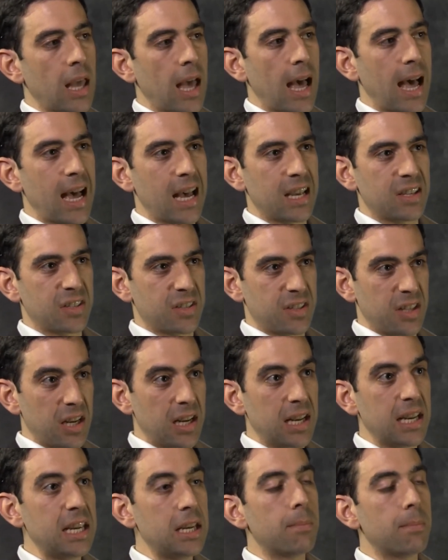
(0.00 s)
as the
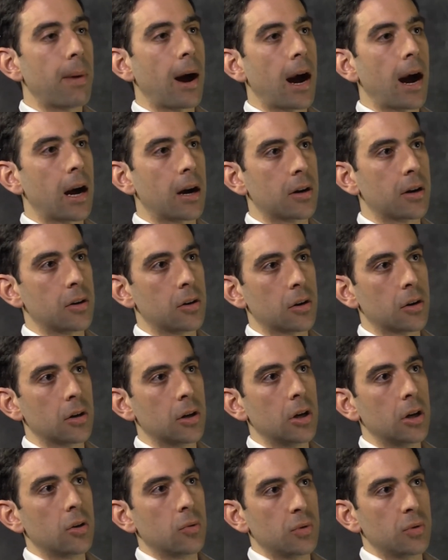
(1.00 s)
lead partner
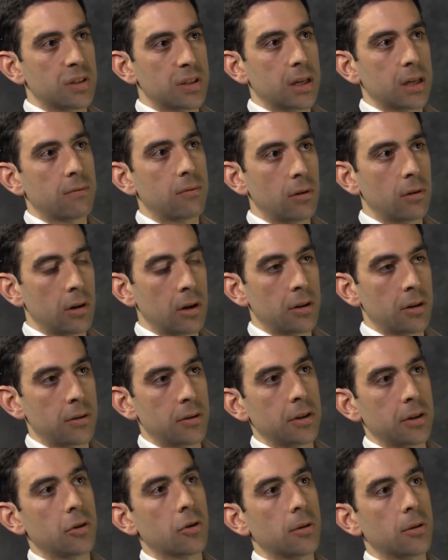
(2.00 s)
with several other
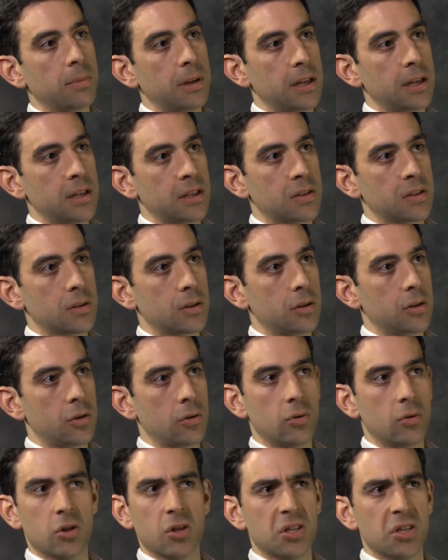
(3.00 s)
European
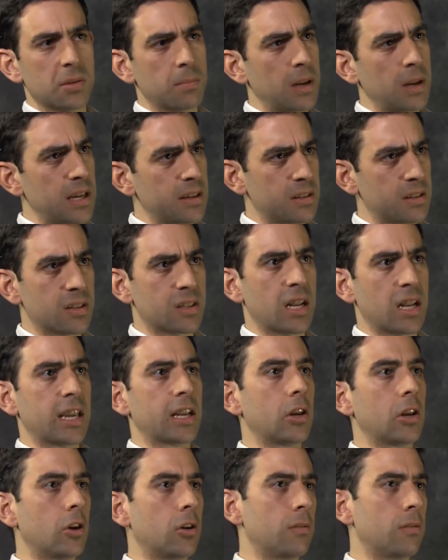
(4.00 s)
institutions, places like
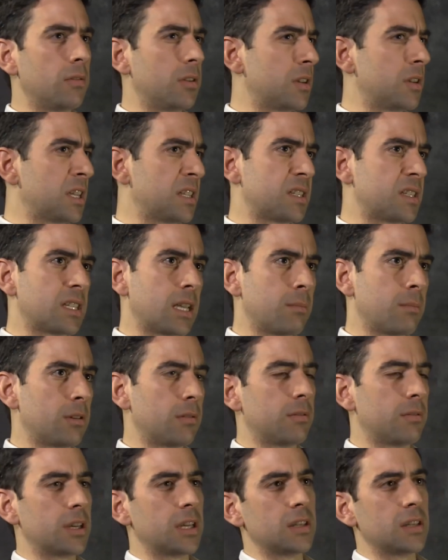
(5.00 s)
Leuven and
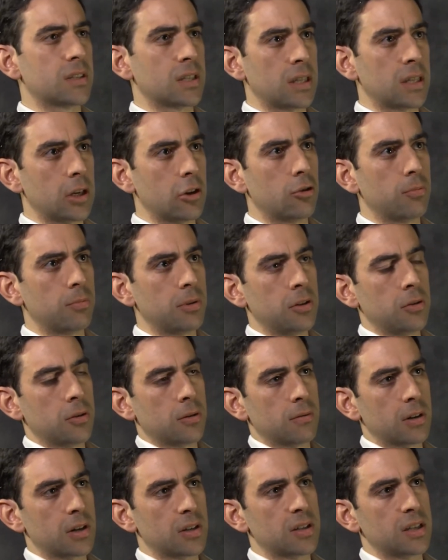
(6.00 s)
Semmelweis and the Open
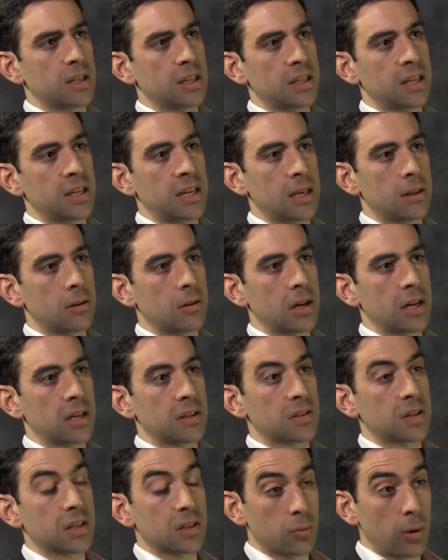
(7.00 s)
University in the
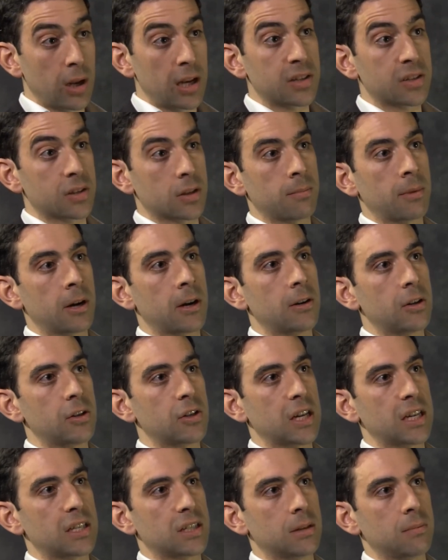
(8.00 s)
Netherlands, as well as some Irish
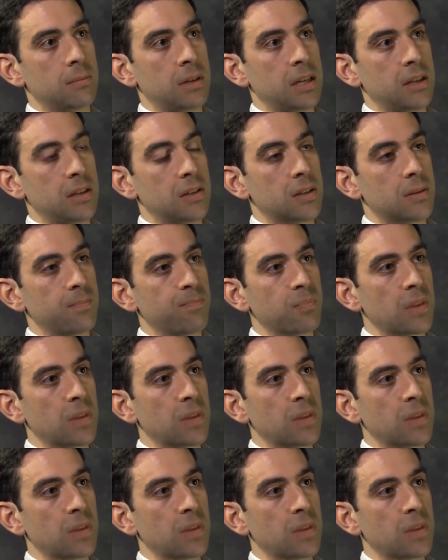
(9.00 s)
SMEs,